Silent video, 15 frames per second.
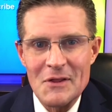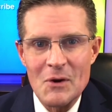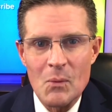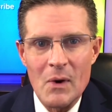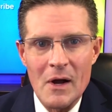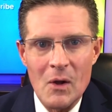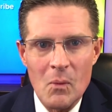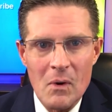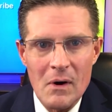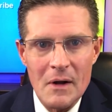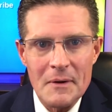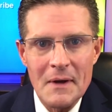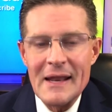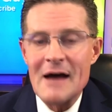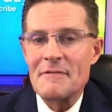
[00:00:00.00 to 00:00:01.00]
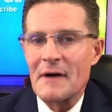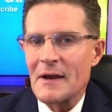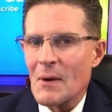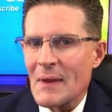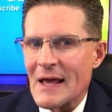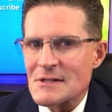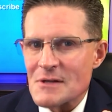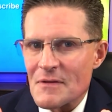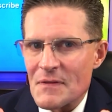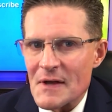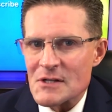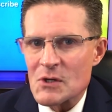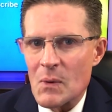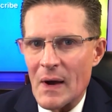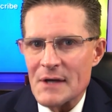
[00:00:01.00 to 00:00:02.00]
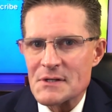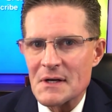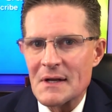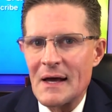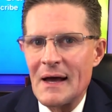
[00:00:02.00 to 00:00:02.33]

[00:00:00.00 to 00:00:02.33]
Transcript: the real world. Now, if I don't answer this question,